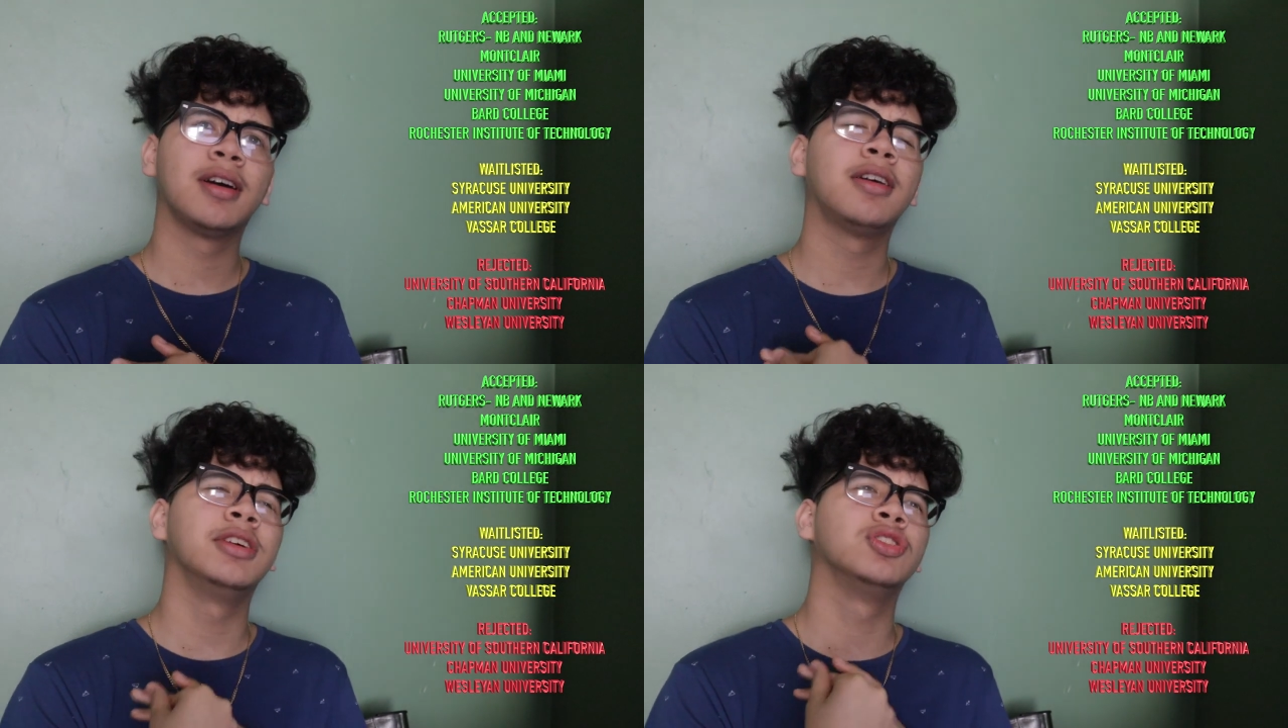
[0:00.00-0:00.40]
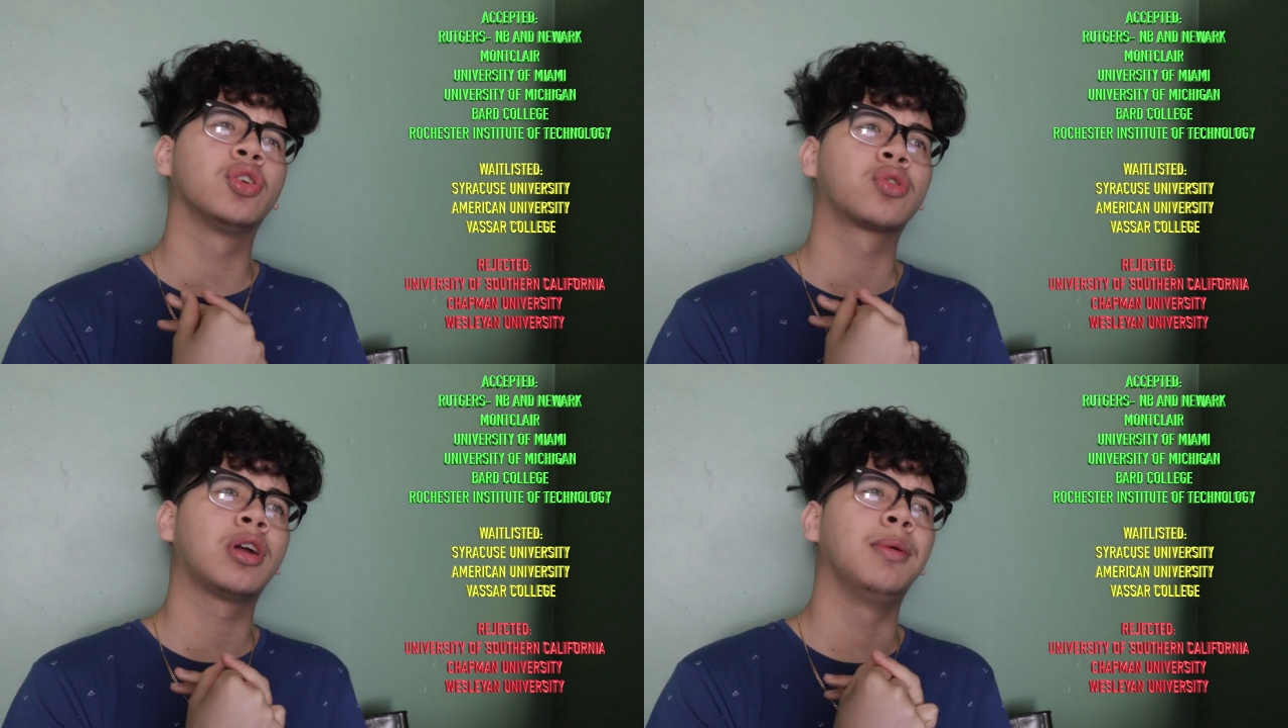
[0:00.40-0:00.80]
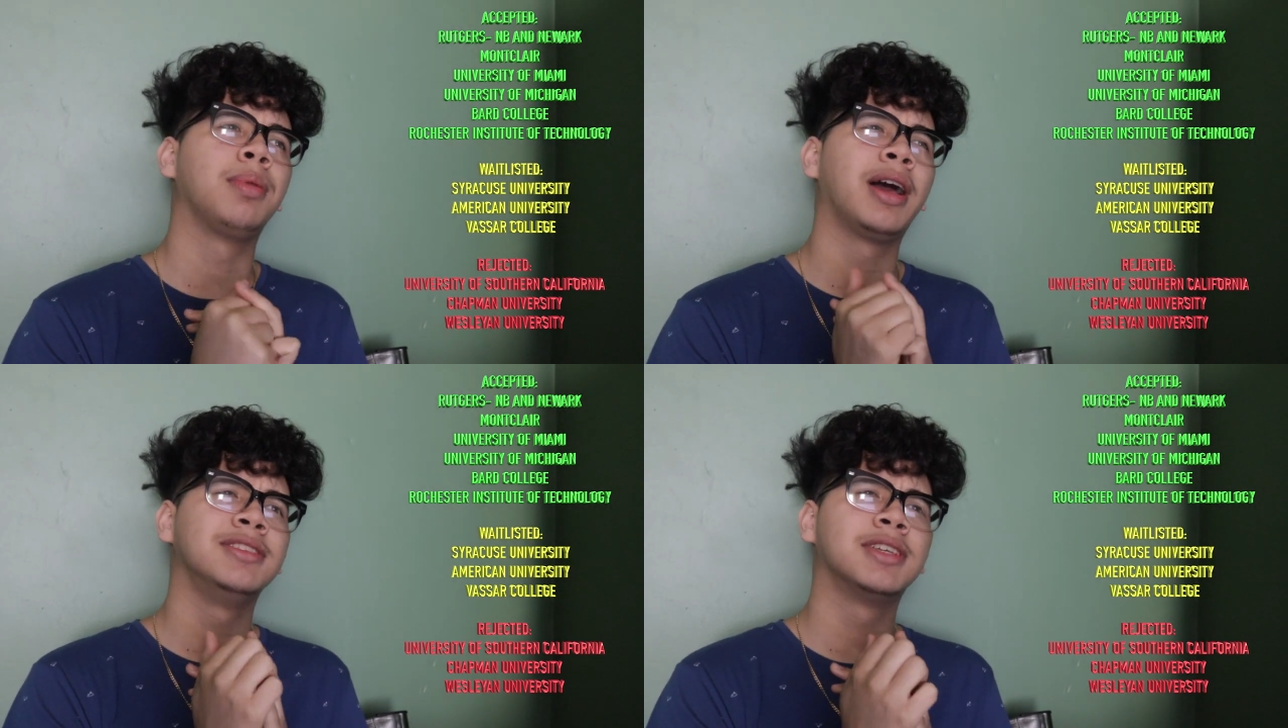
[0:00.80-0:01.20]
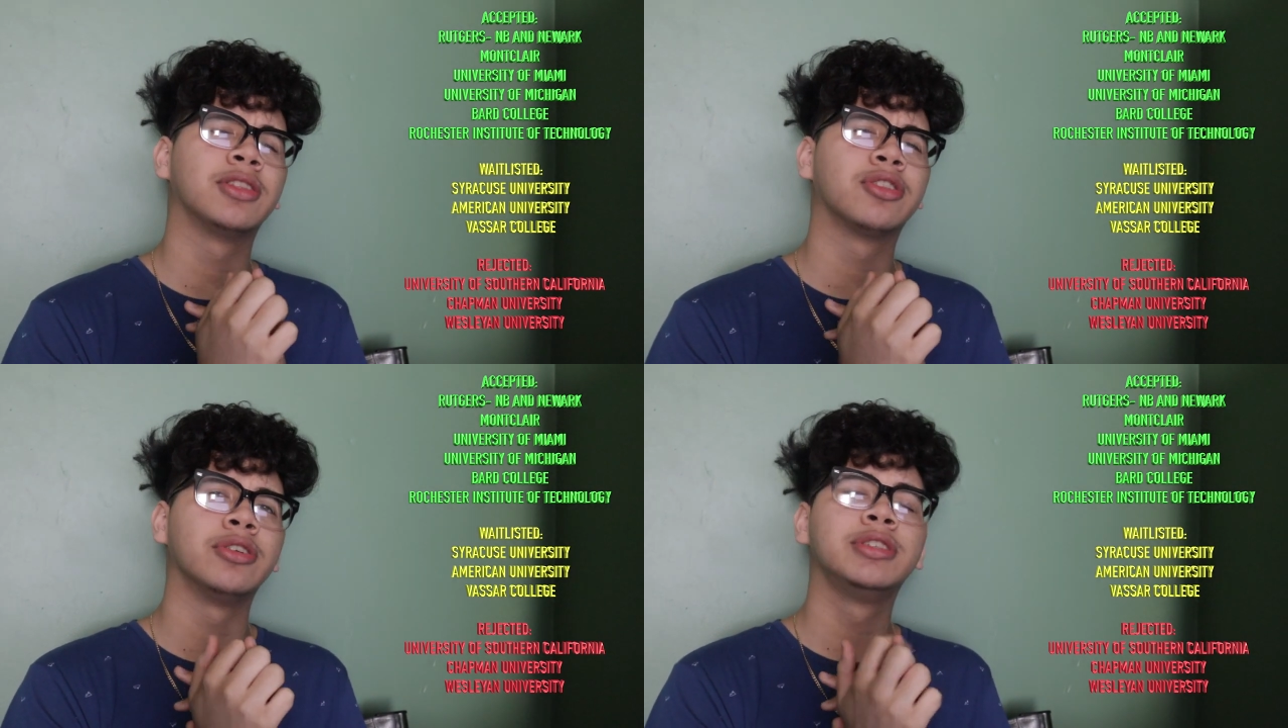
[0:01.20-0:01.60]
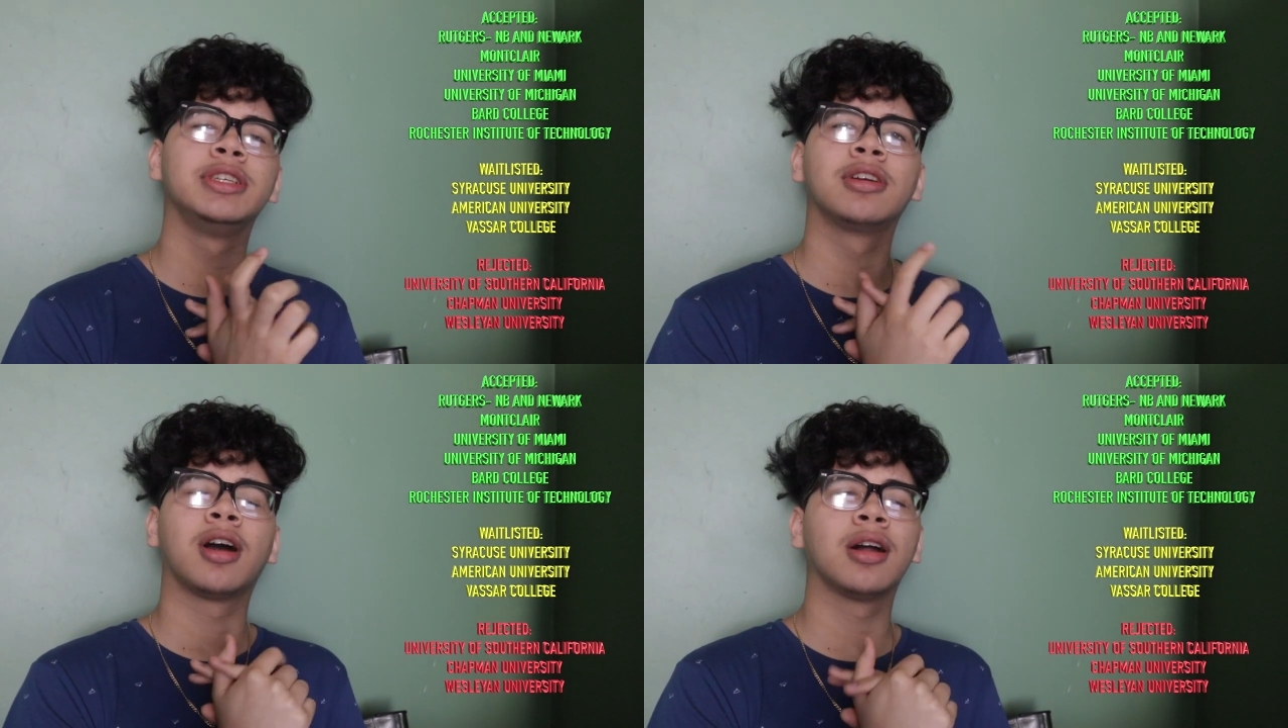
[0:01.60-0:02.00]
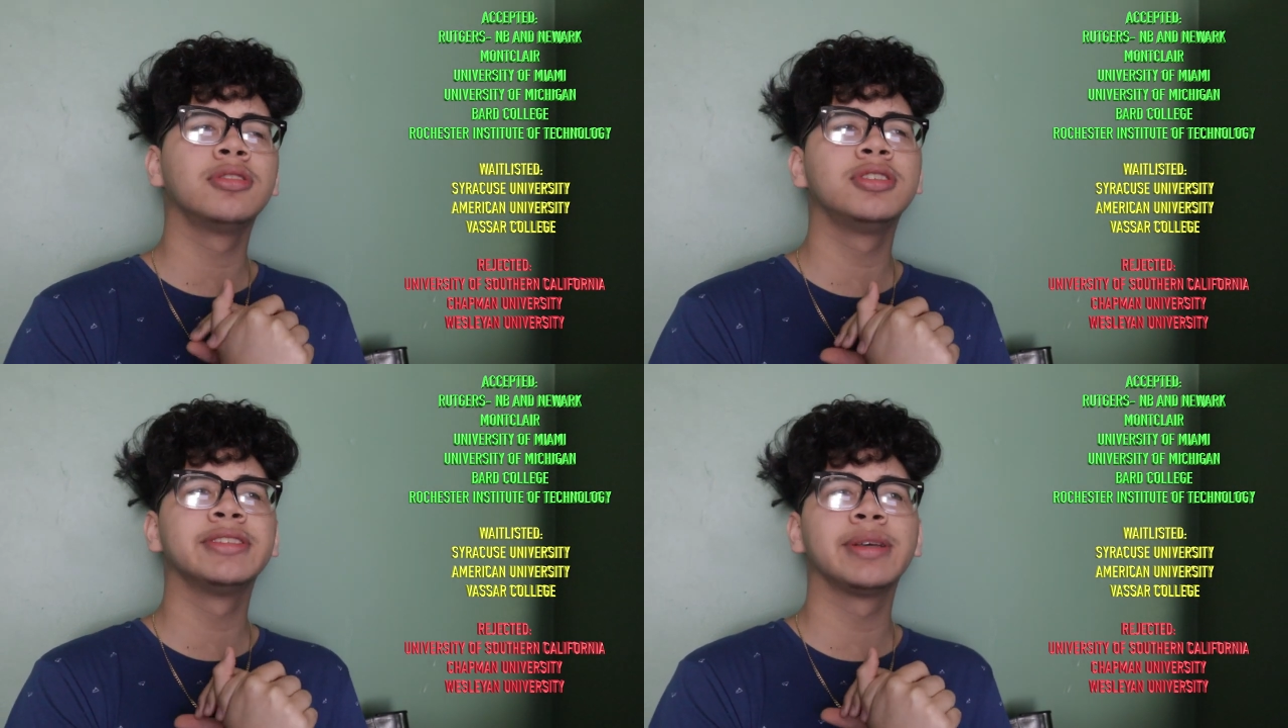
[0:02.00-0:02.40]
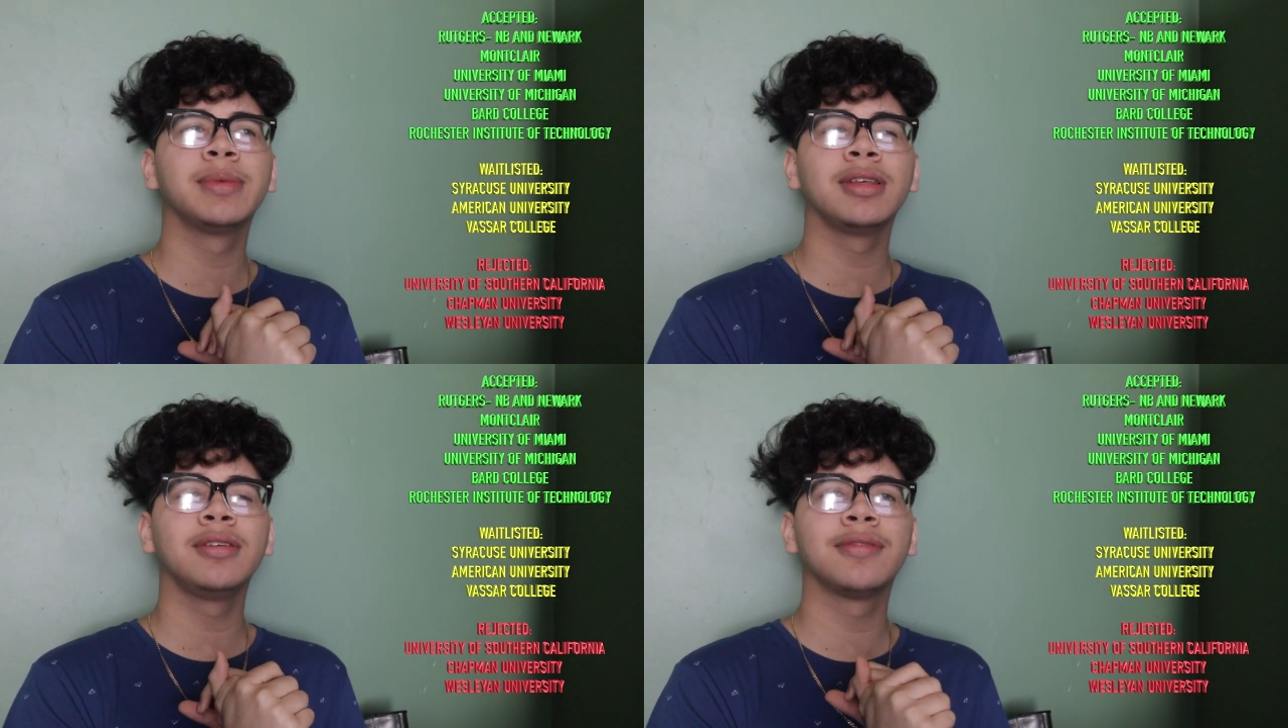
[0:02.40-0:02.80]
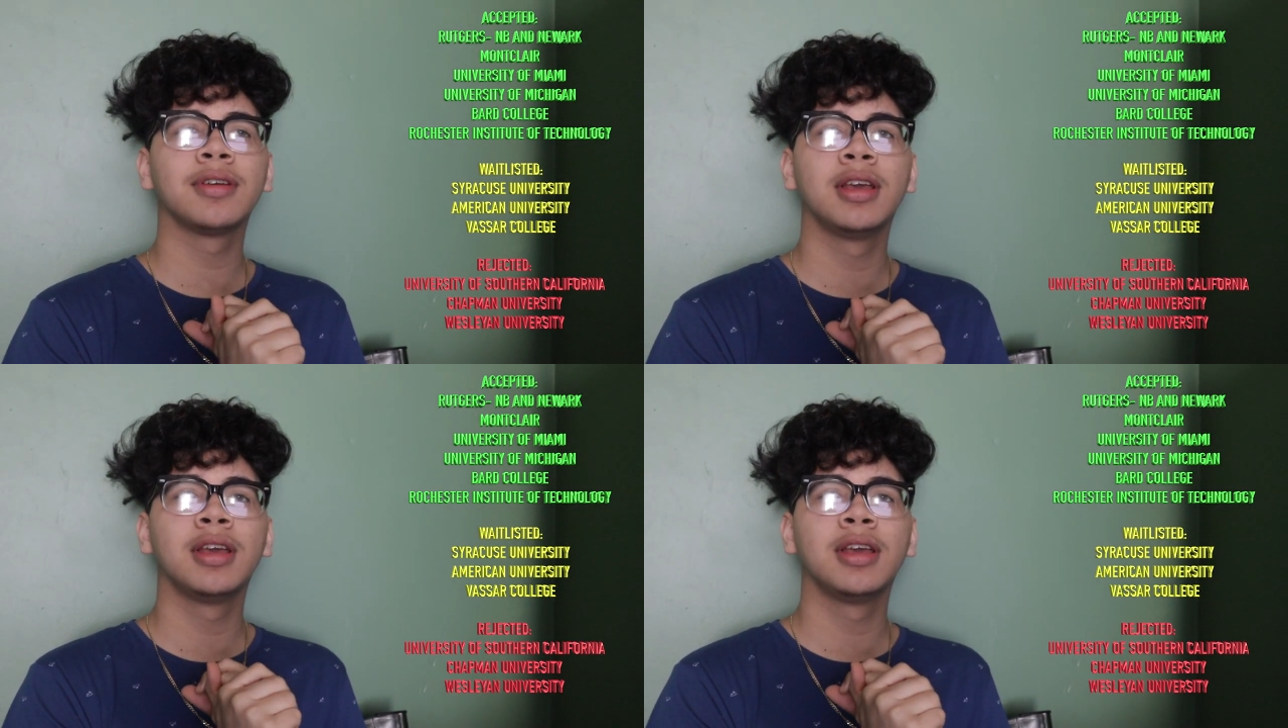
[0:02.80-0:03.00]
Uh, in total, I applied to 13 colleges, I believe.